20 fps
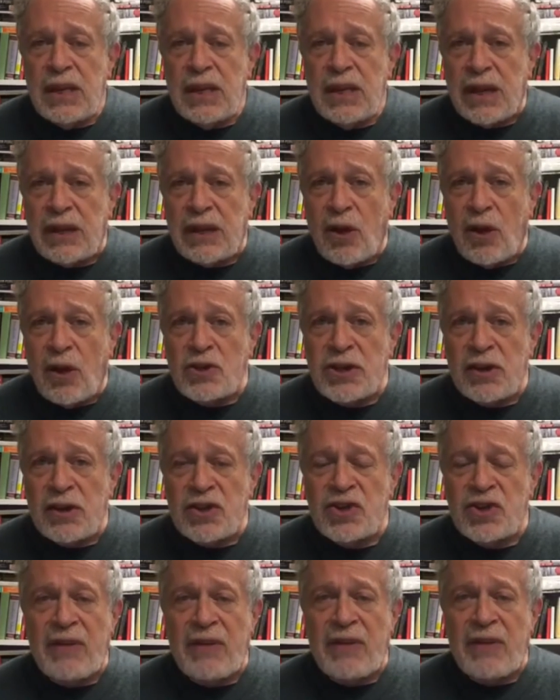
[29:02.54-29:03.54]
They lost their
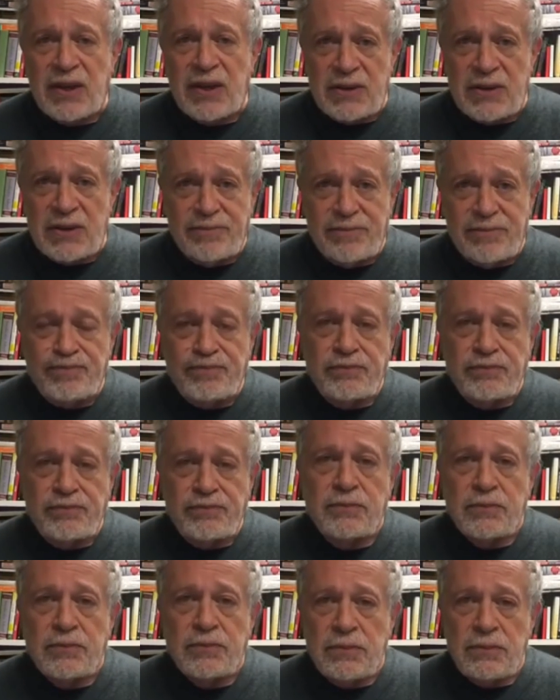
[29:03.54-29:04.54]
savings.
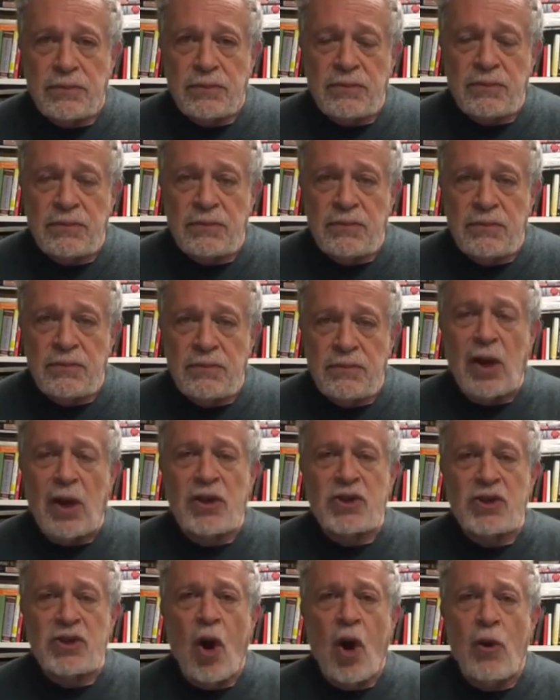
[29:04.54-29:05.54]
They
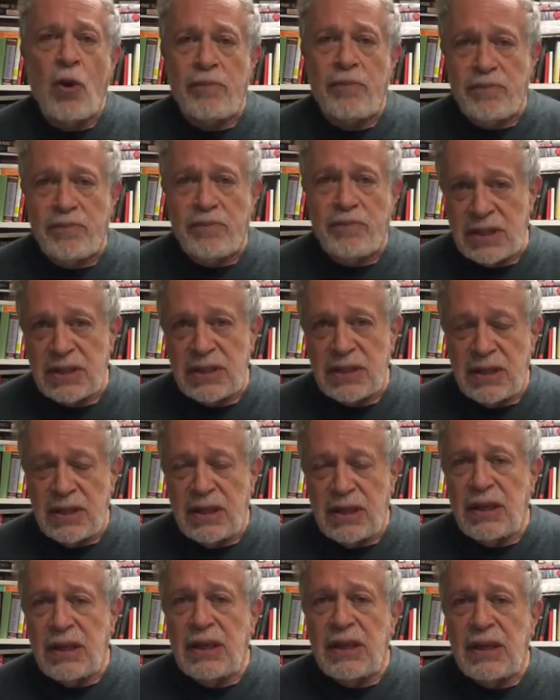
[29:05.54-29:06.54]
lost their homes.
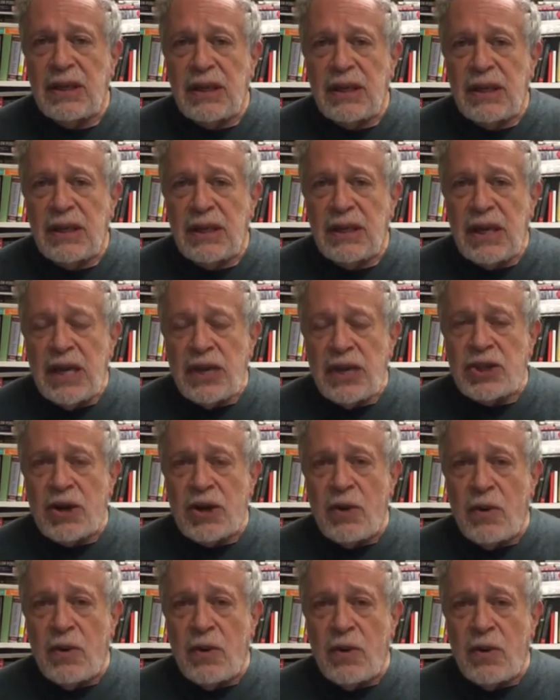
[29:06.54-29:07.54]

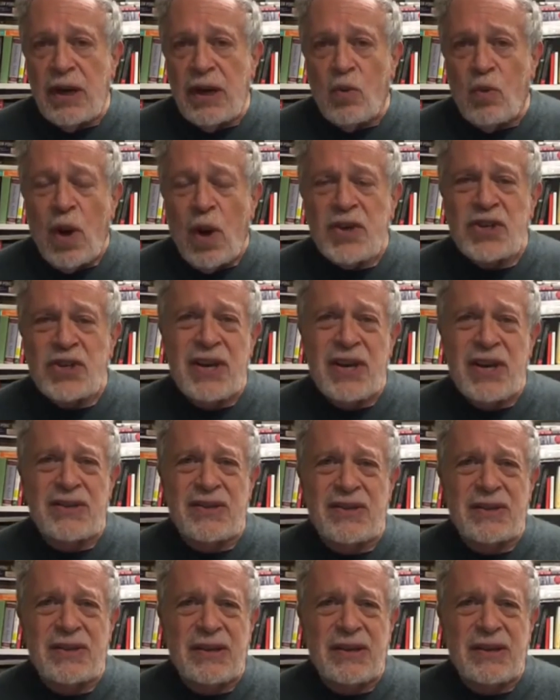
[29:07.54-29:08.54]
So it
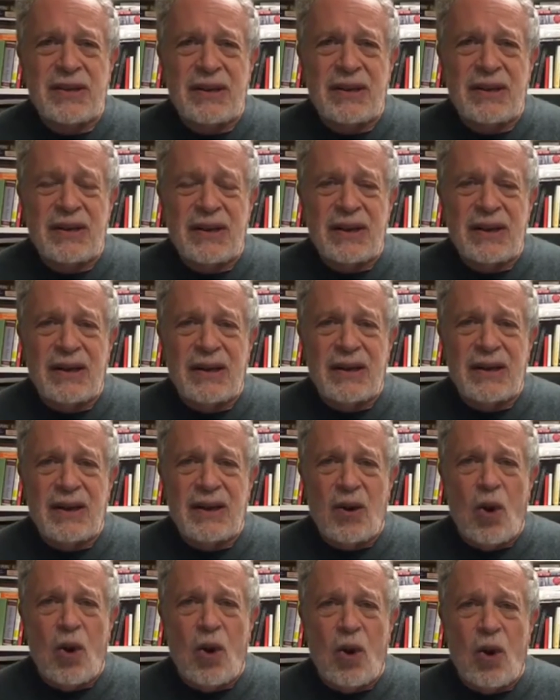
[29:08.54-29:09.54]
wasn't
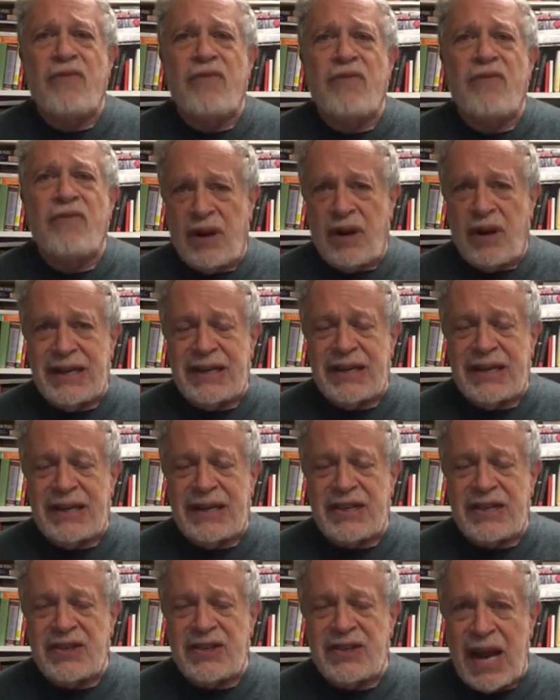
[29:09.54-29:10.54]
over
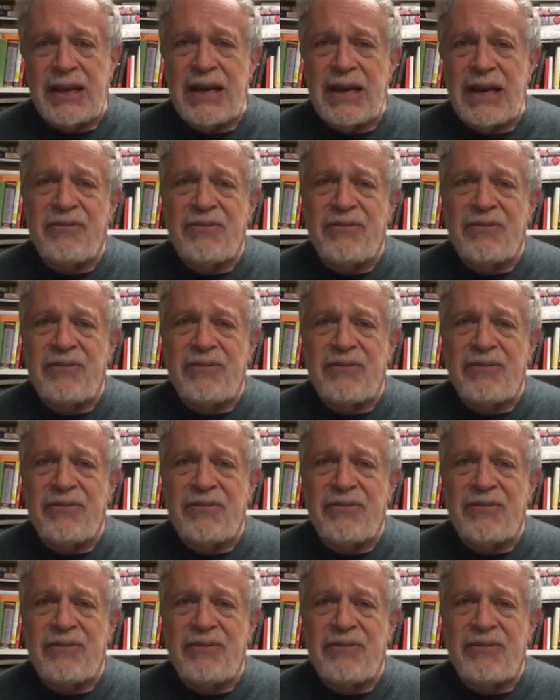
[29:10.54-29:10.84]
exactly.